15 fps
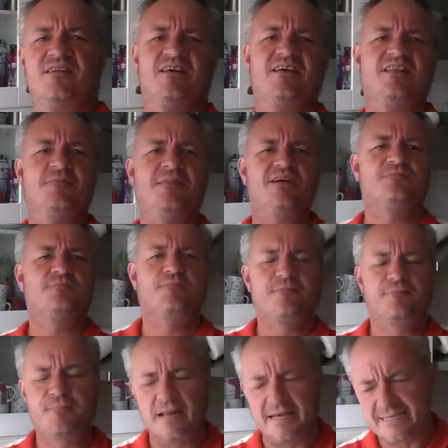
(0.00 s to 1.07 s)
in the best
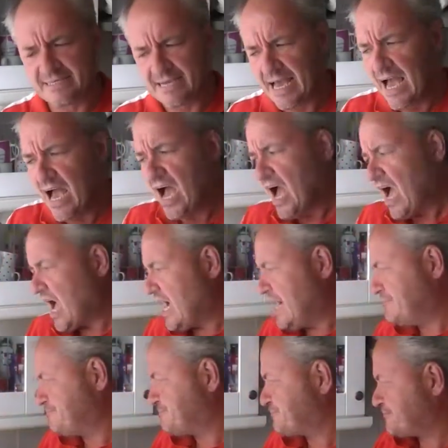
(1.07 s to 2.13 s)
place, um,
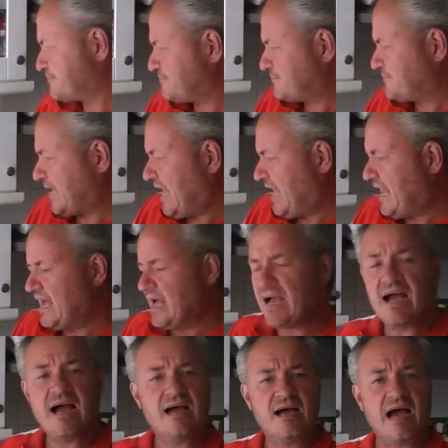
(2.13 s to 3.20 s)

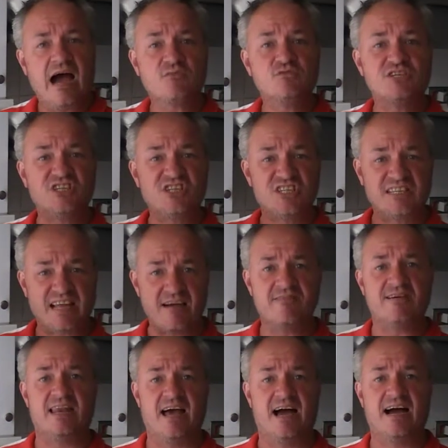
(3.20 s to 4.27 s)
how to
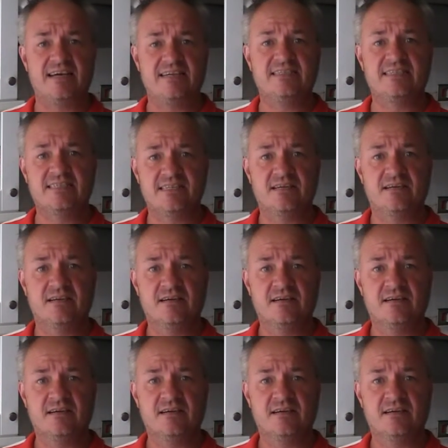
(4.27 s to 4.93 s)
sterilise